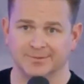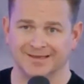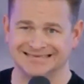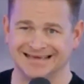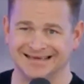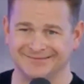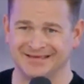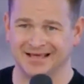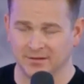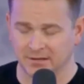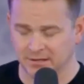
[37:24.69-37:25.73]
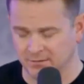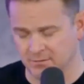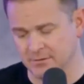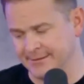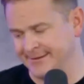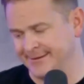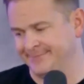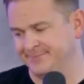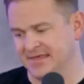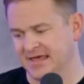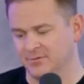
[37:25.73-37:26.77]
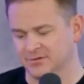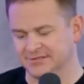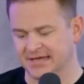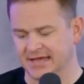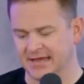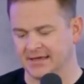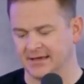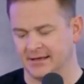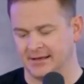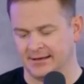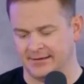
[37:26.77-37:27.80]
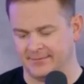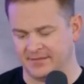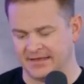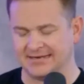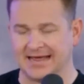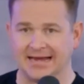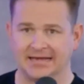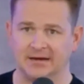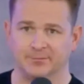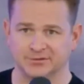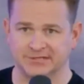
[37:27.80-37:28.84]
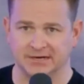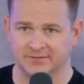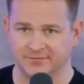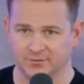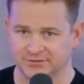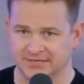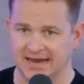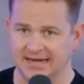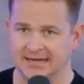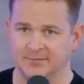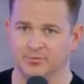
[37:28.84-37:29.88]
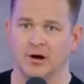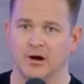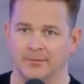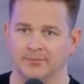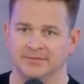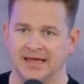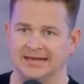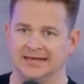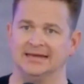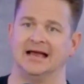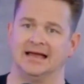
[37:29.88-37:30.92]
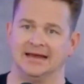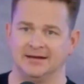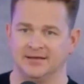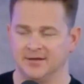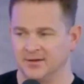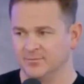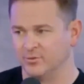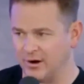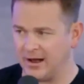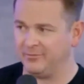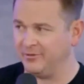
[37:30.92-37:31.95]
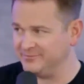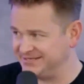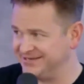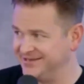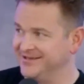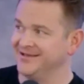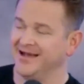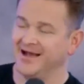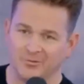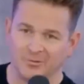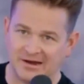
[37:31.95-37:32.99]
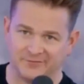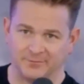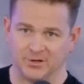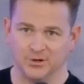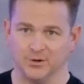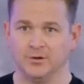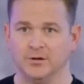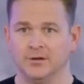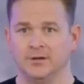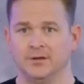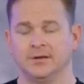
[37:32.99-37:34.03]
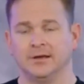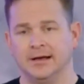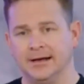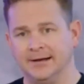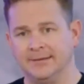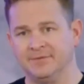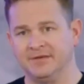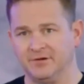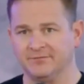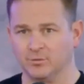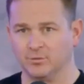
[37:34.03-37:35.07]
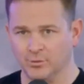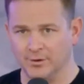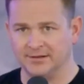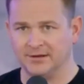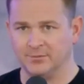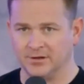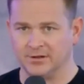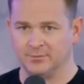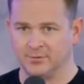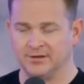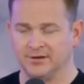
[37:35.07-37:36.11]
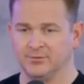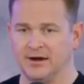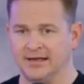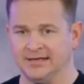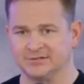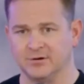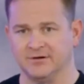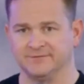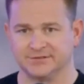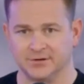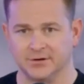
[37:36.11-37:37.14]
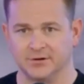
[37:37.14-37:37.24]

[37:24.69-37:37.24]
Because I am telling you, they will take like 90% of those 99 problems away from you if you have a really, really, really great escrow officer.